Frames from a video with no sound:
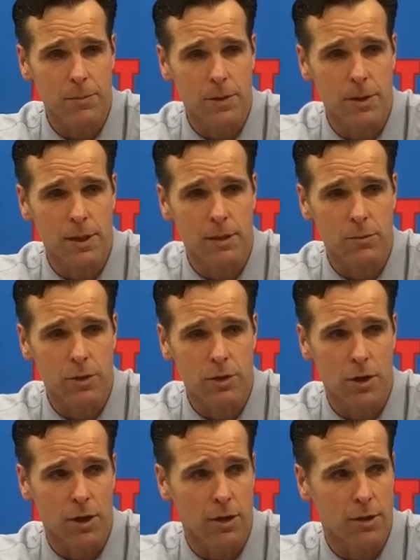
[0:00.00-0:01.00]
and then we
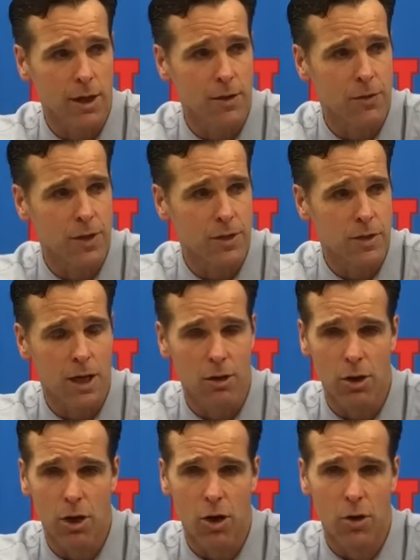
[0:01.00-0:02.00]
started getting things
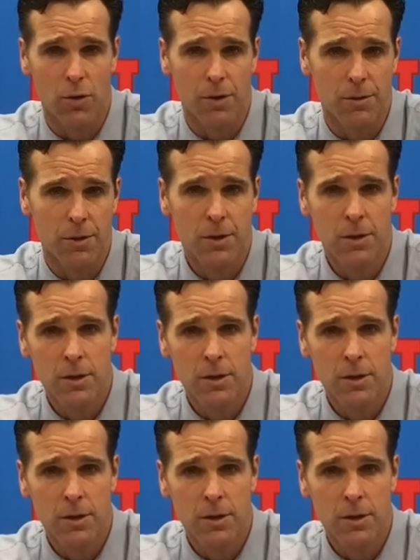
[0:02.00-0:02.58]
down low and